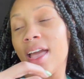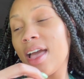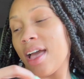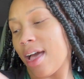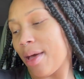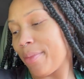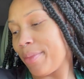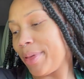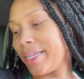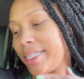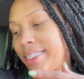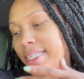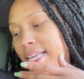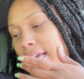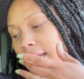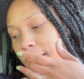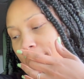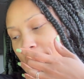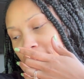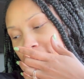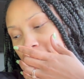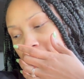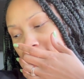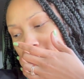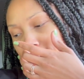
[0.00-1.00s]
i'm excited
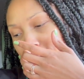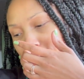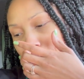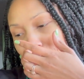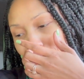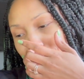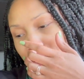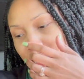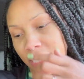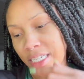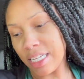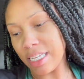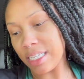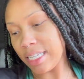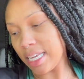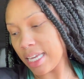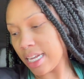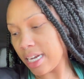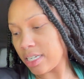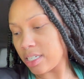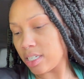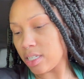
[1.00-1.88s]
because i was just getting